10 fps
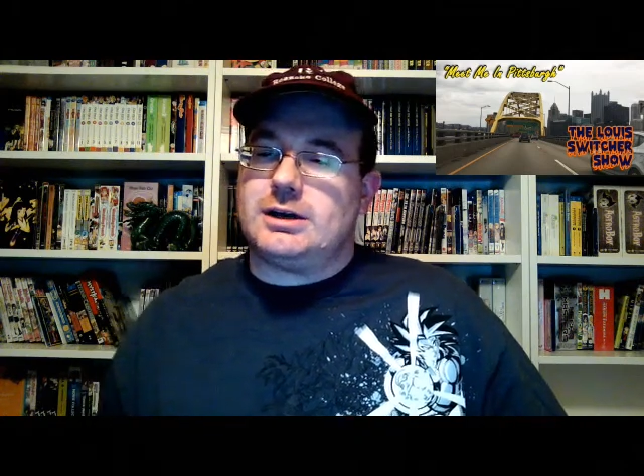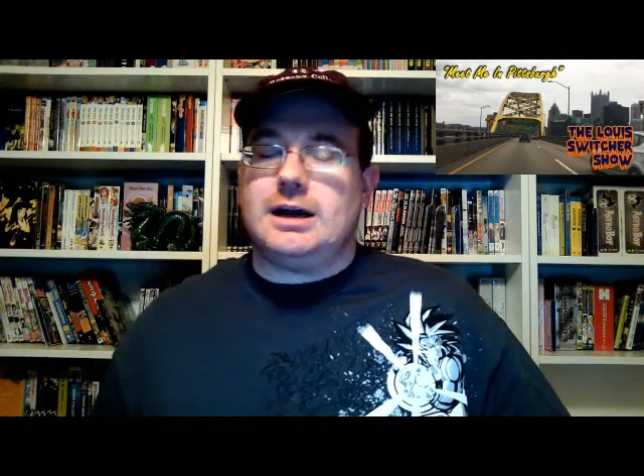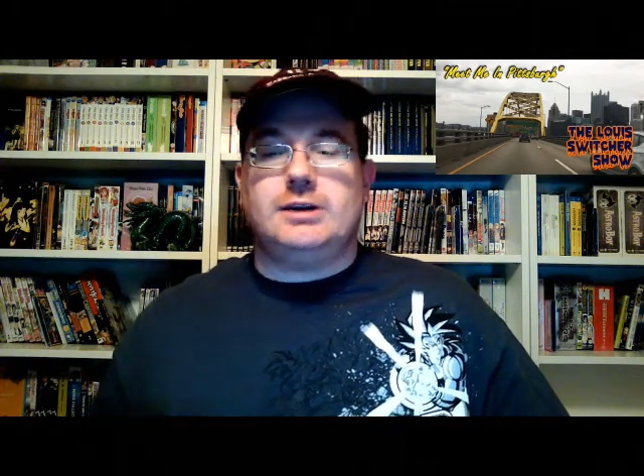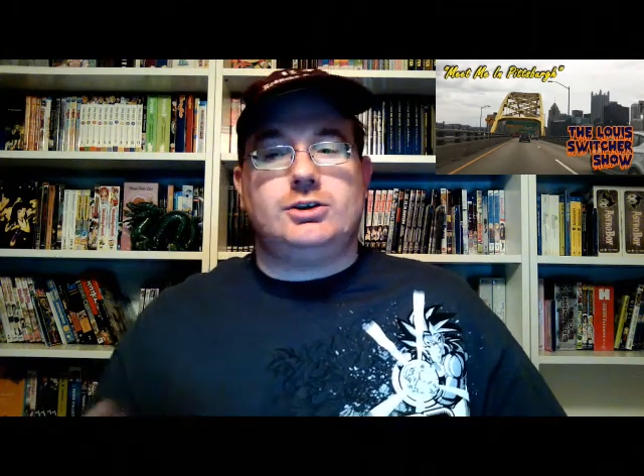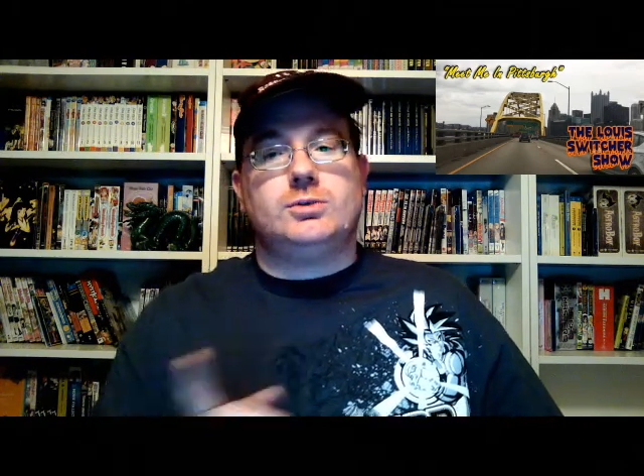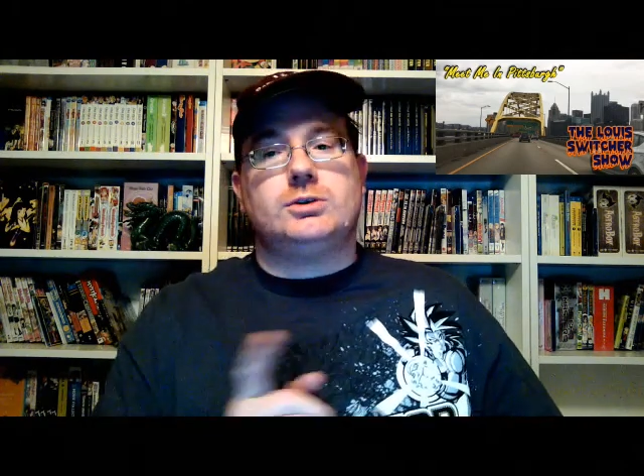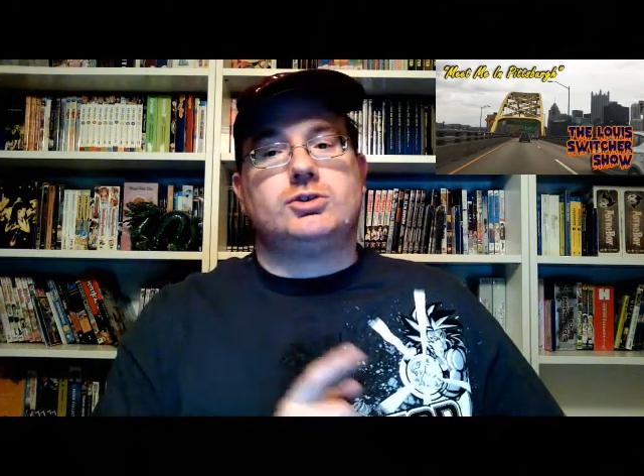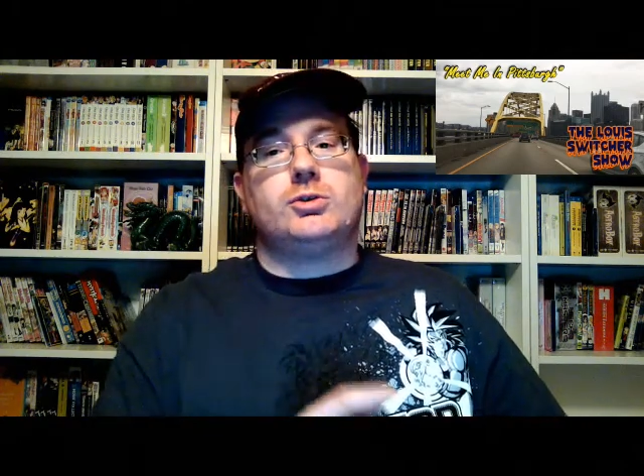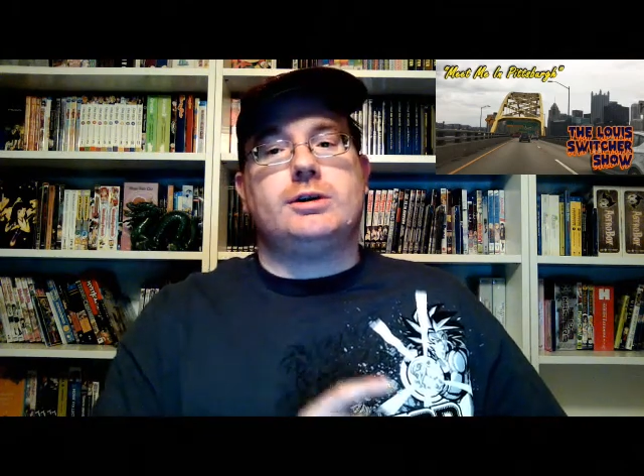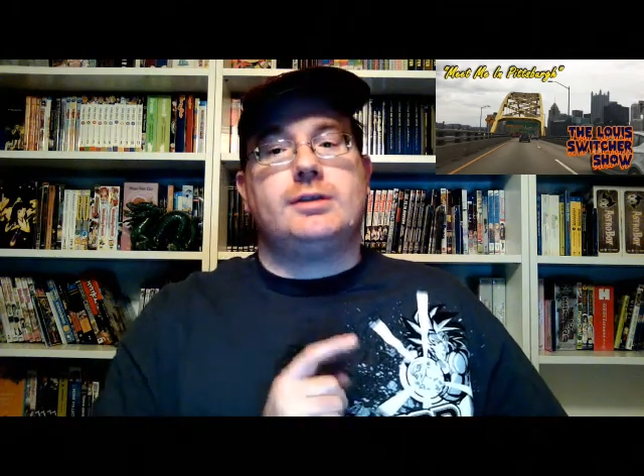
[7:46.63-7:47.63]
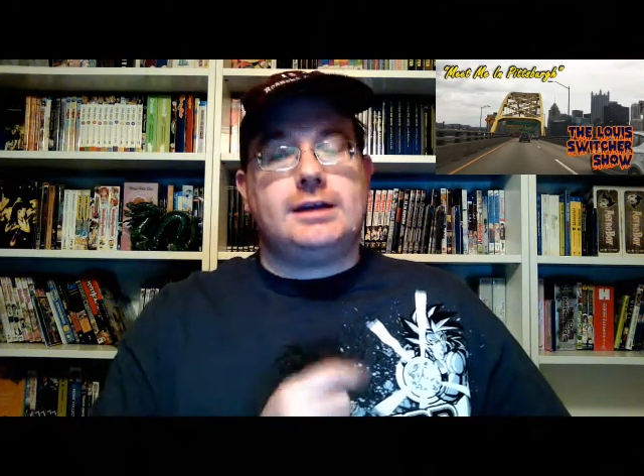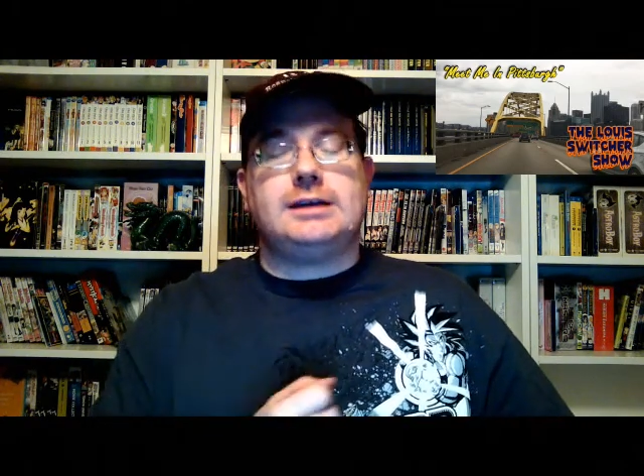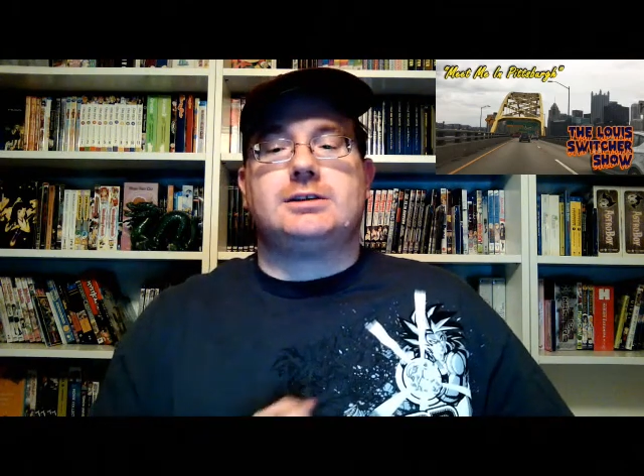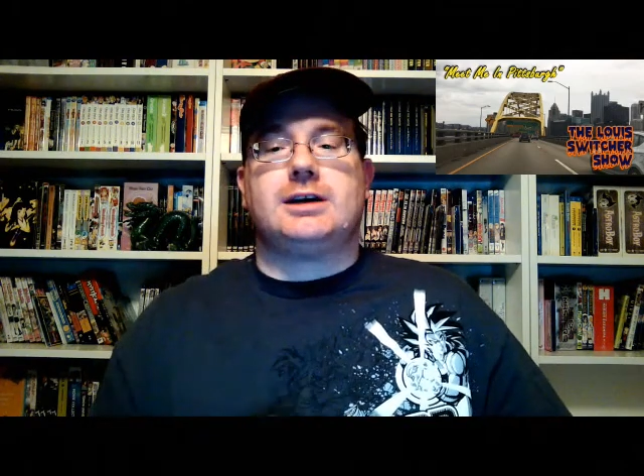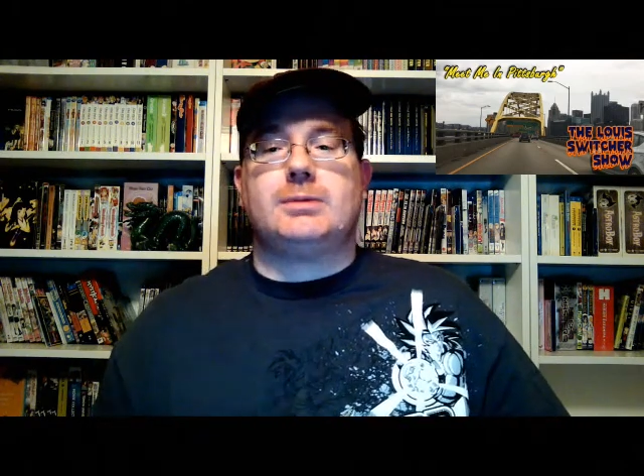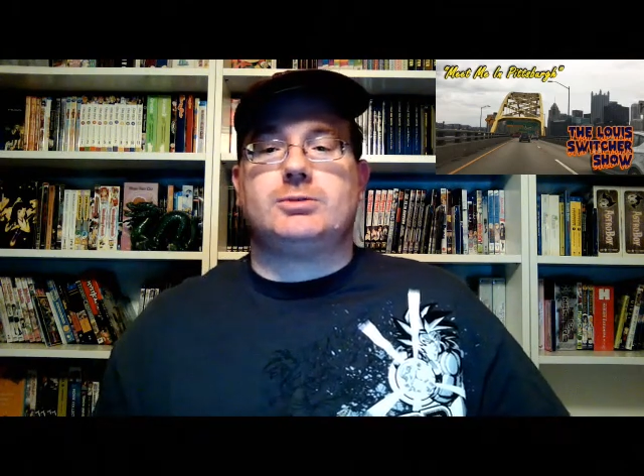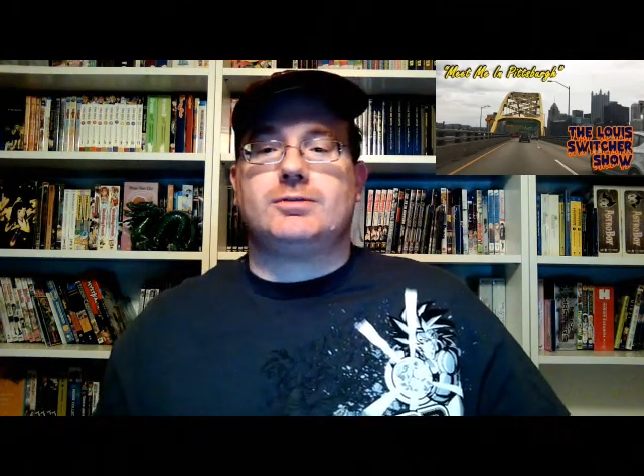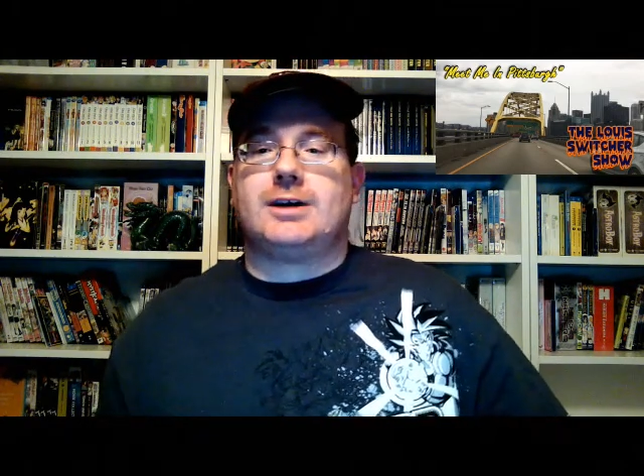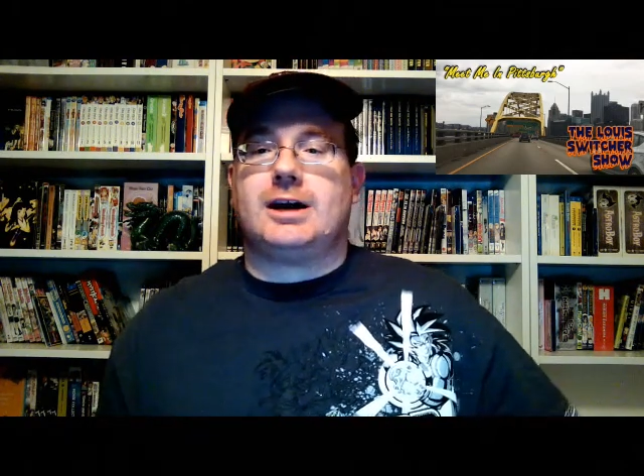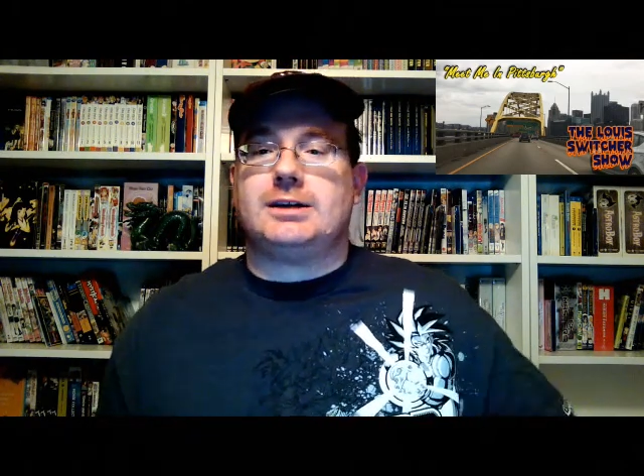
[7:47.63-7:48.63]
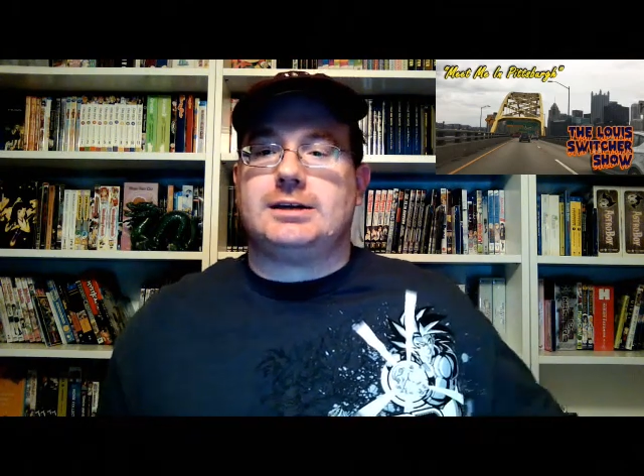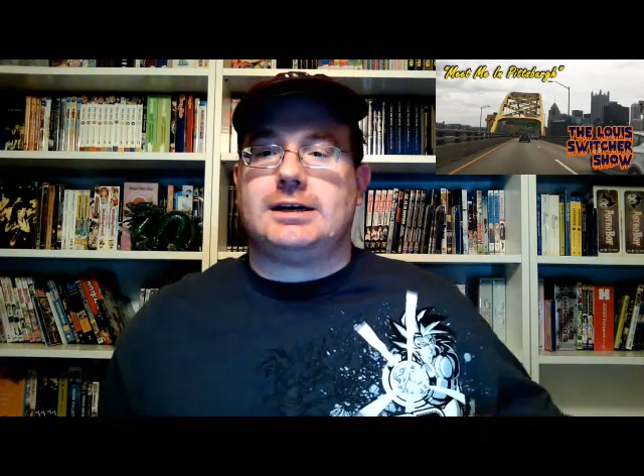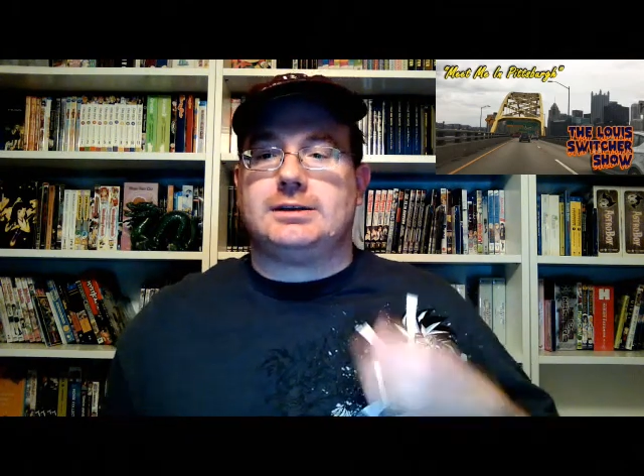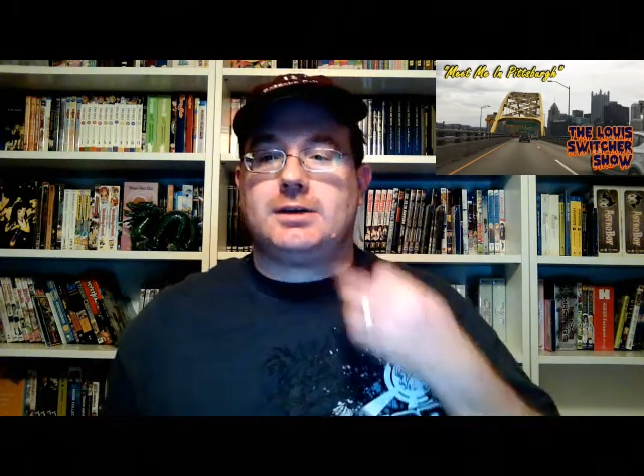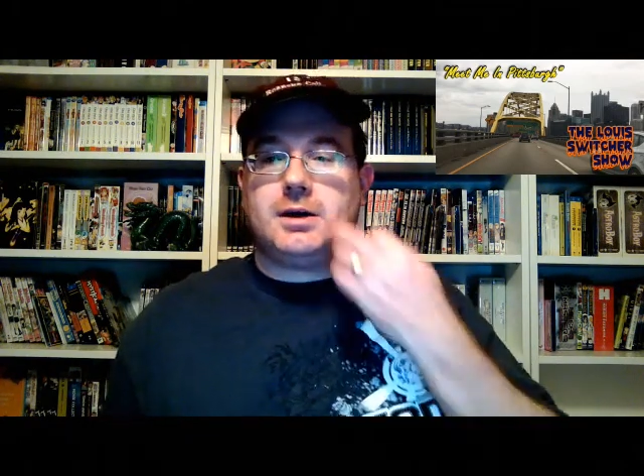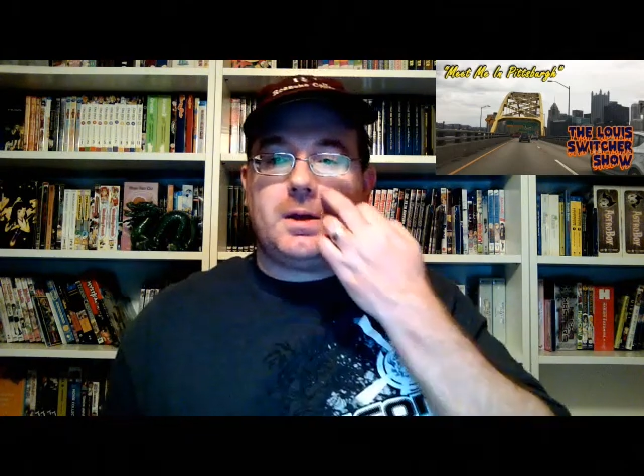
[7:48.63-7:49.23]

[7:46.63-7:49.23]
and you enjoy these types of content,